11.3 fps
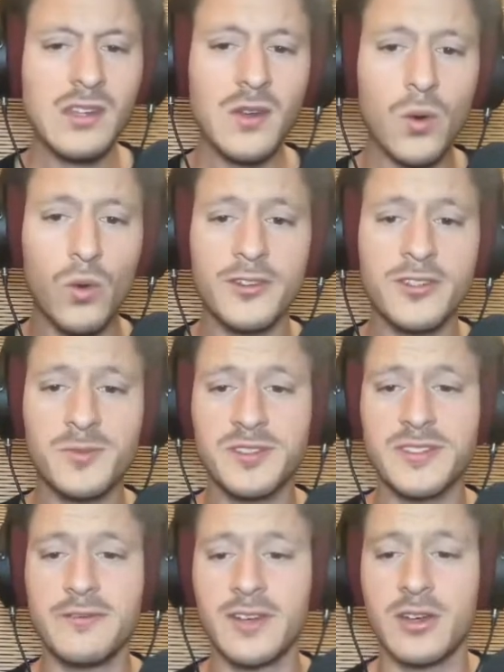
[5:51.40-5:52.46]
with a
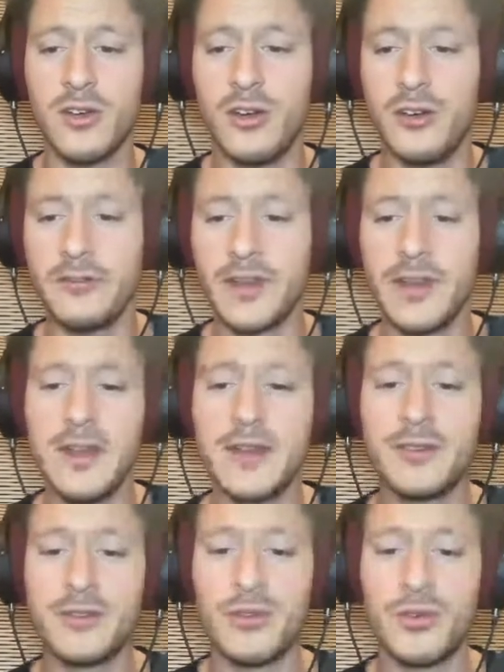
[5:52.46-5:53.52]
specific curve
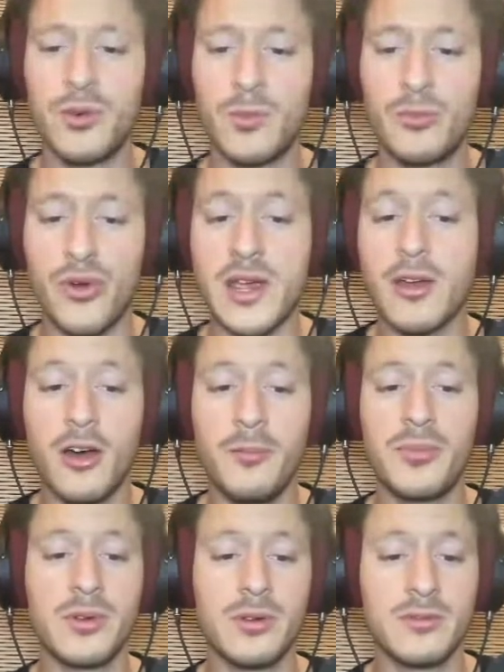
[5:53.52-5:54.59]
to bring up
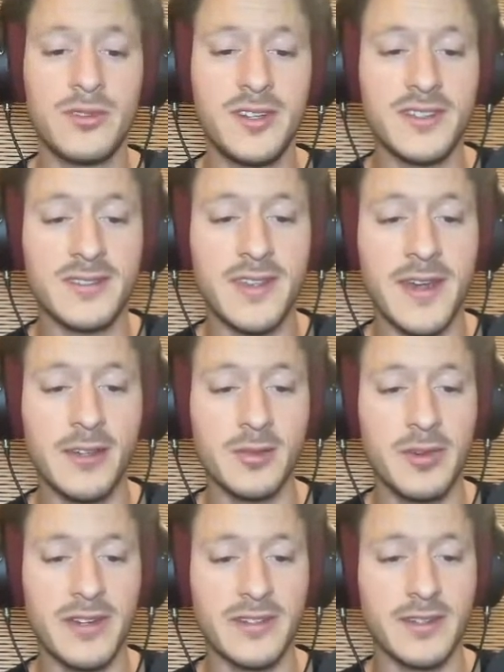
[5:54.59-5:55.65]
this tail,
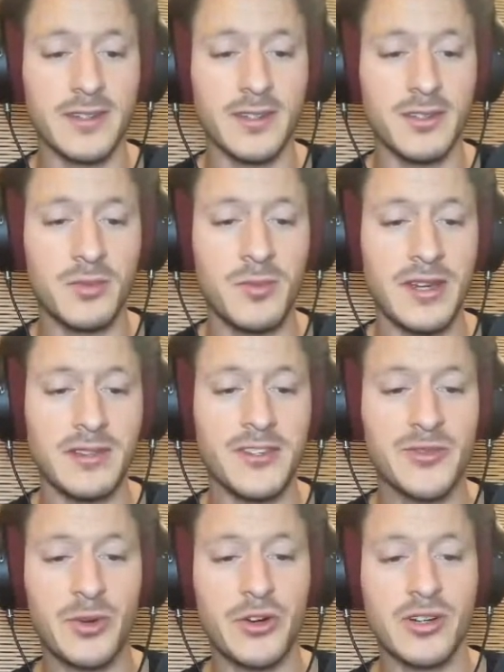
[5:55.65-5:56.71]
basically, to make this
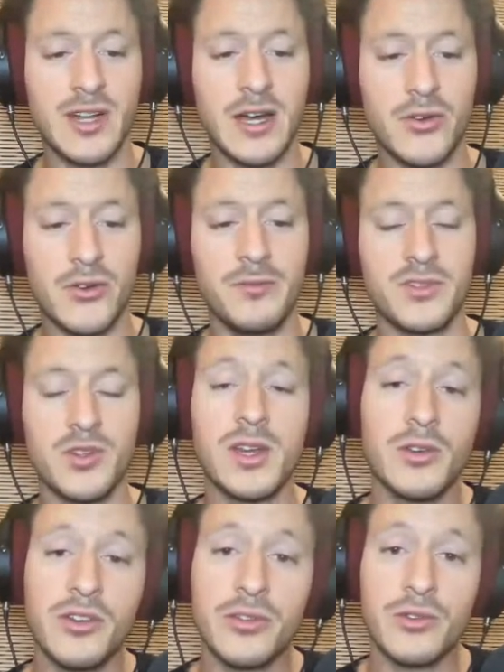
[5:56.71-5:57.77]
part louder. You can
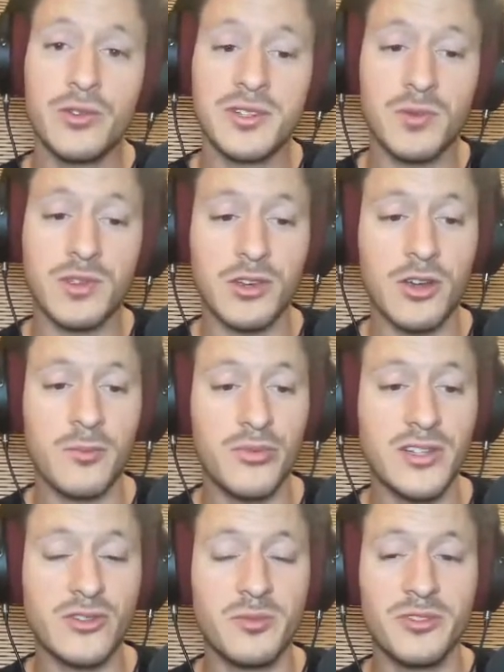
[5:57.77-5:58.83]
also do this with a
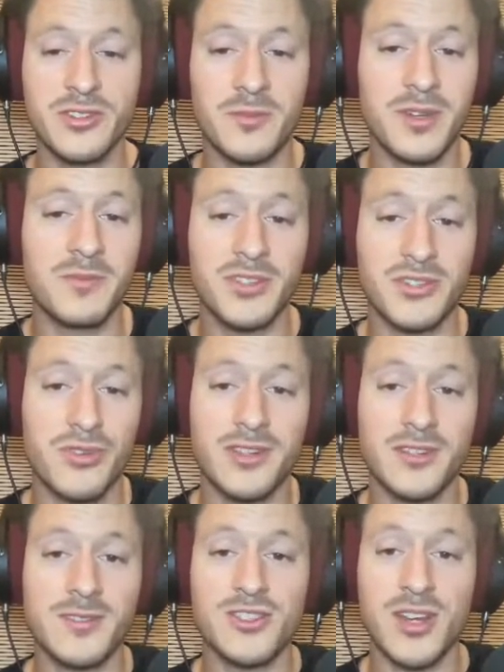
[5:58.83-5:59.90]
compressor, but sometimes the
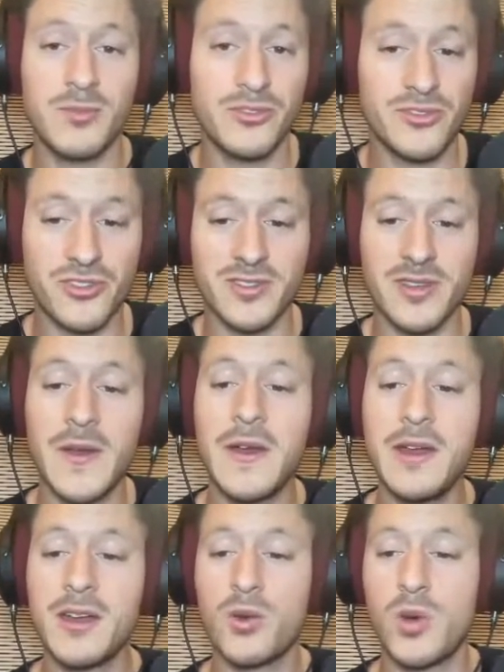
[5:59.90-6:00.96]
transient shaper is just
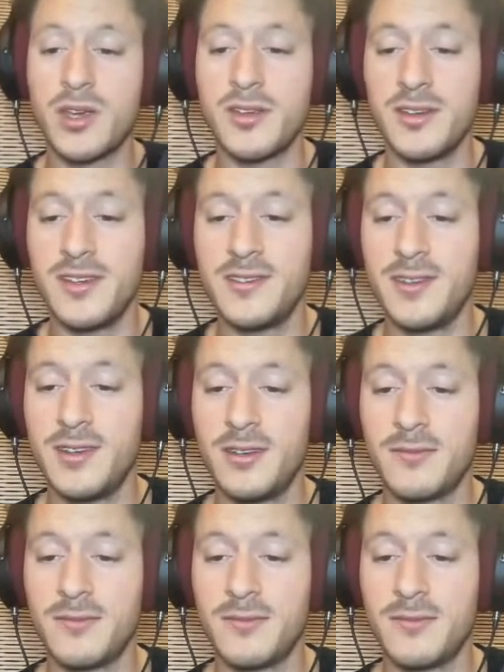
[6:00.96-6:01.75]
quick and easy.